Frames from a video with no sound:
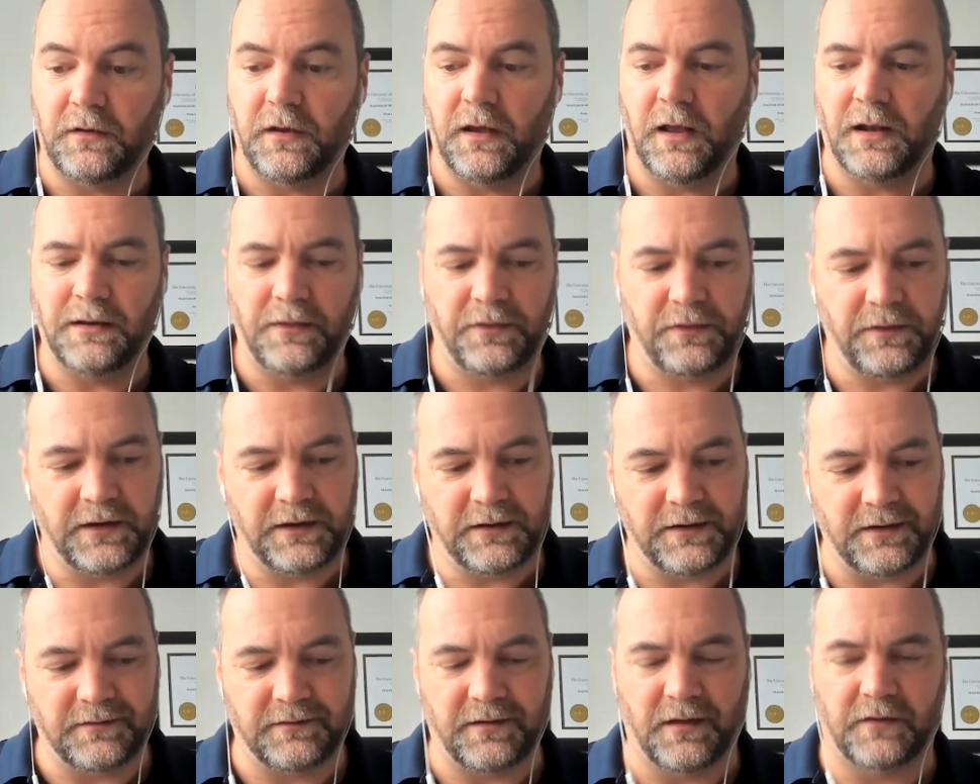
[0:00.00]
and I
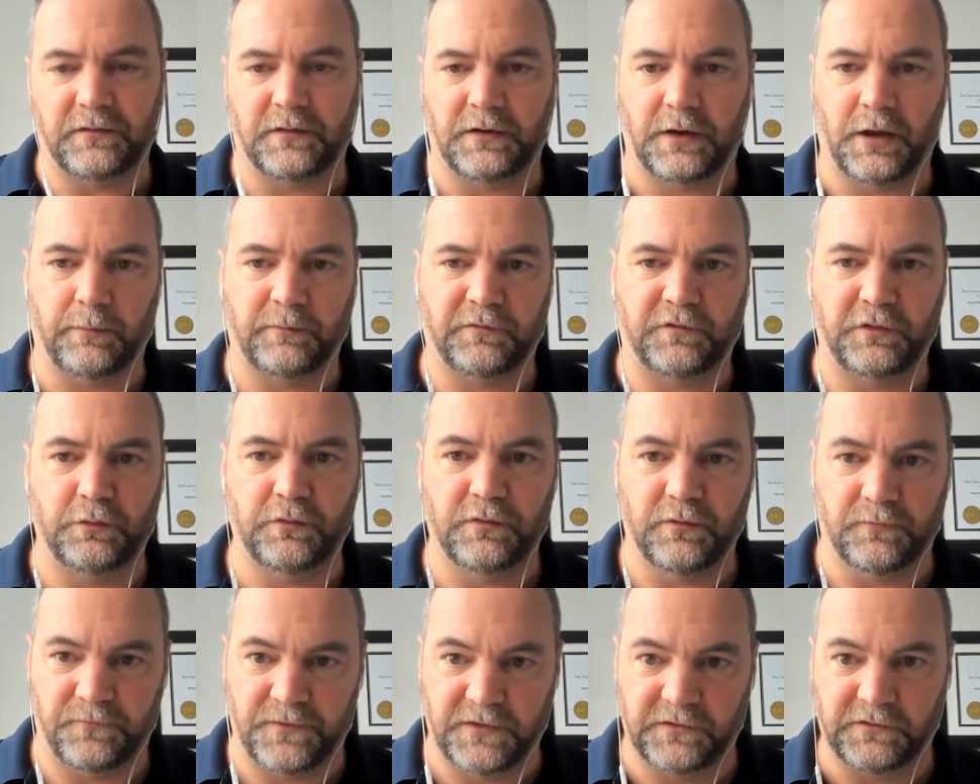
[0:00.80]
think it doesn't help too,
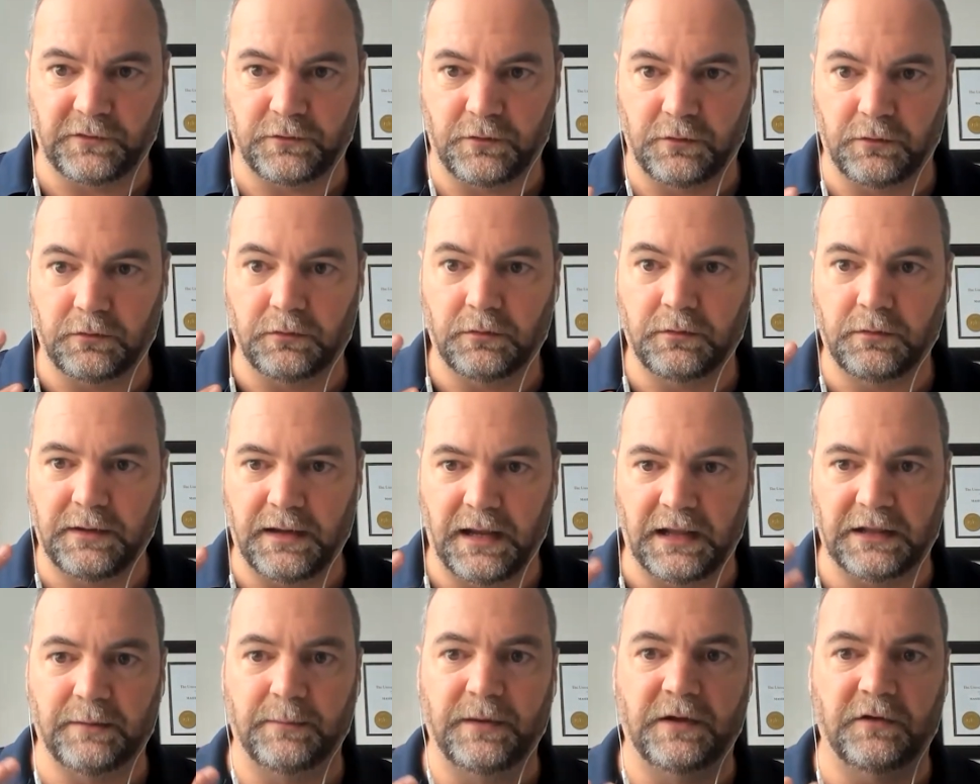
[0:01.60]
the physical
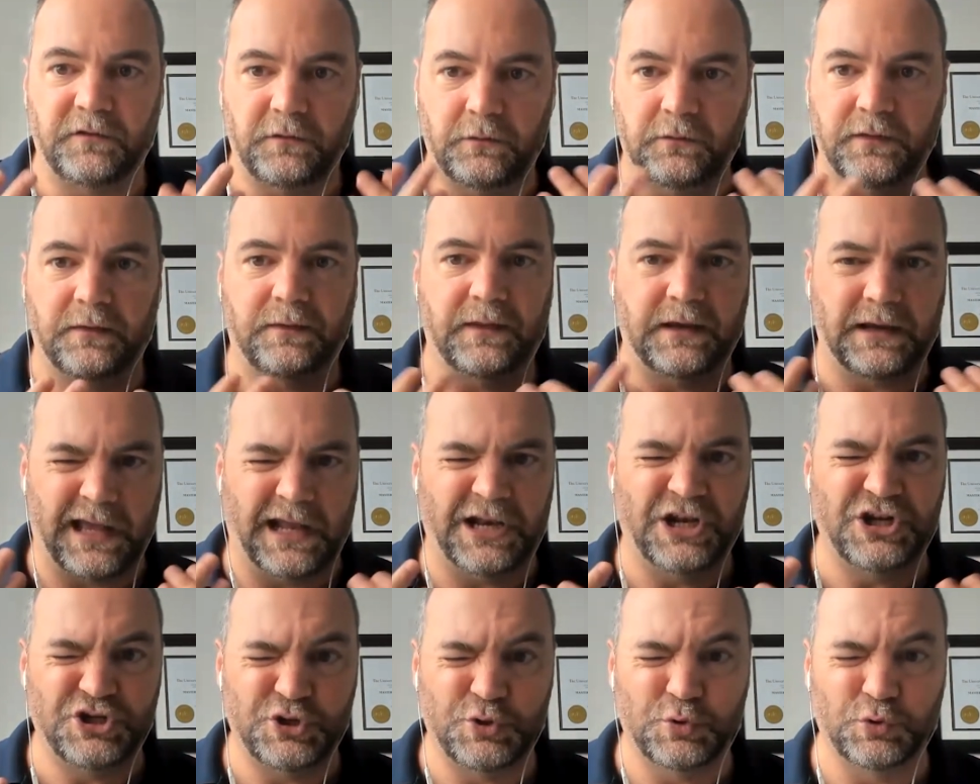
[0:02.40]
element too, that they
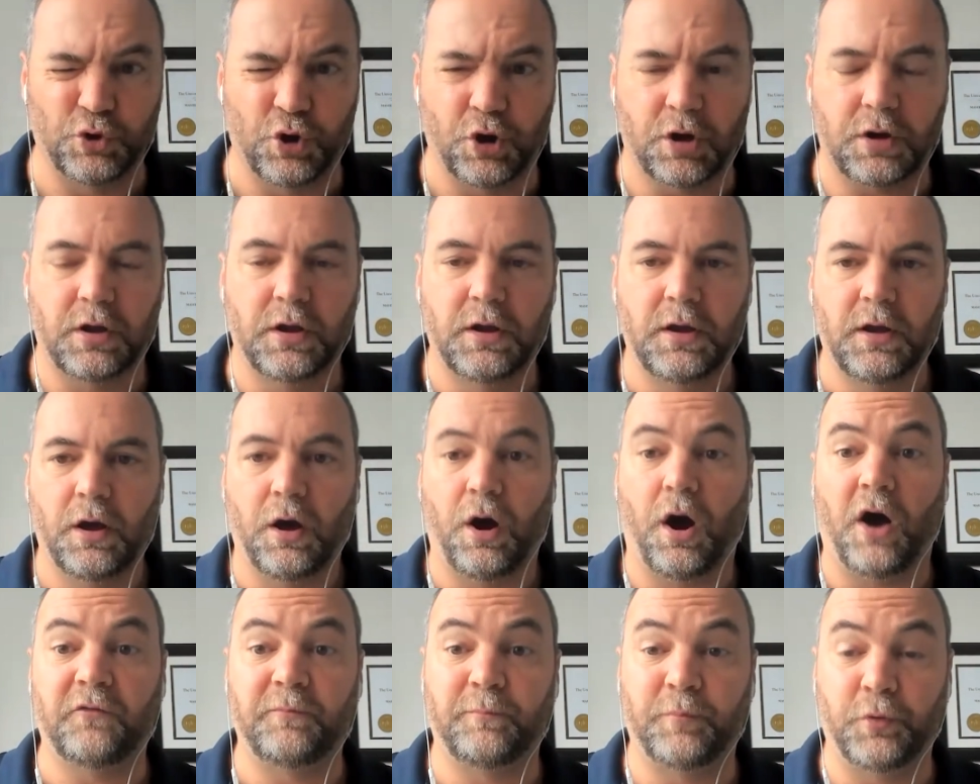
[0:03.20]
kind of do look
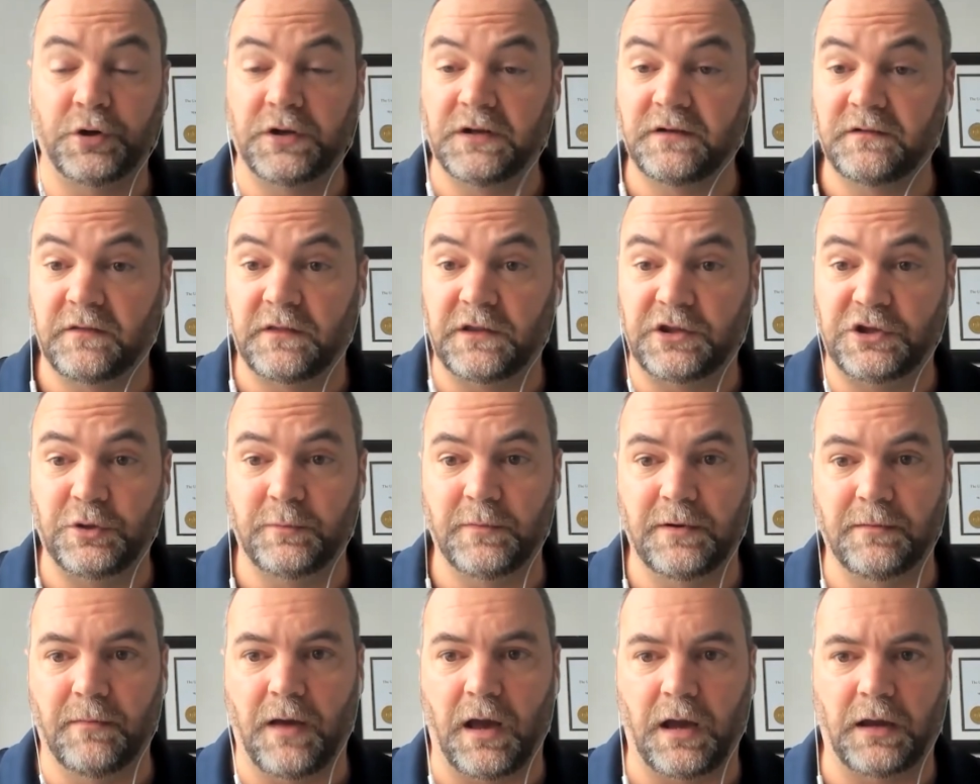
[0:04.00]
off-putting to the
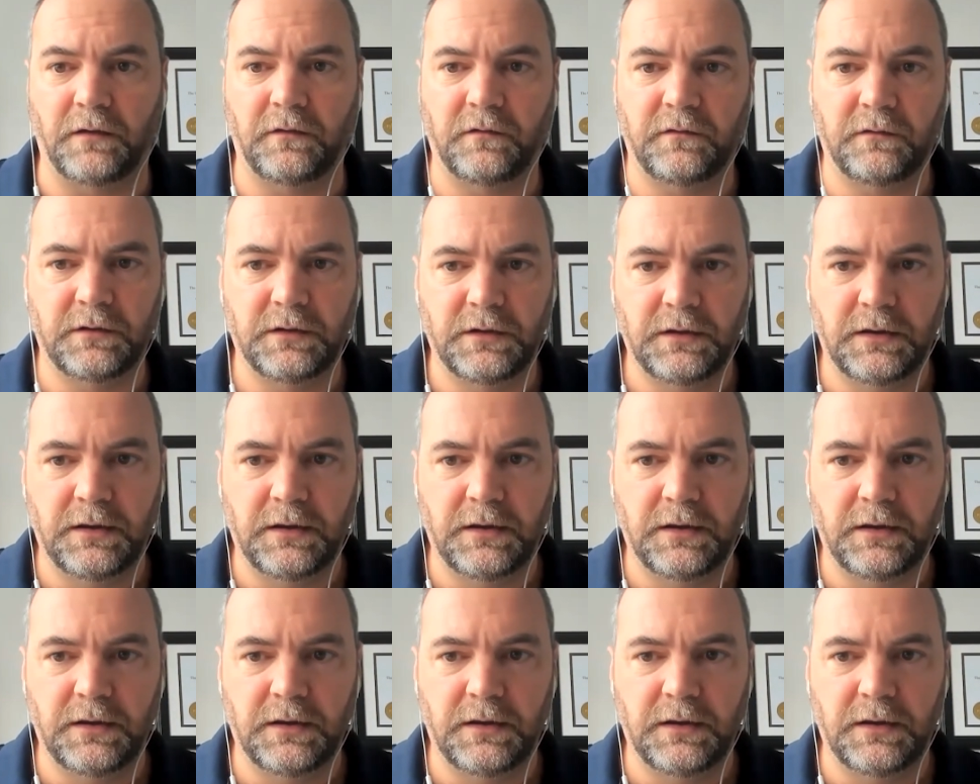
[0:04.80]
human mind.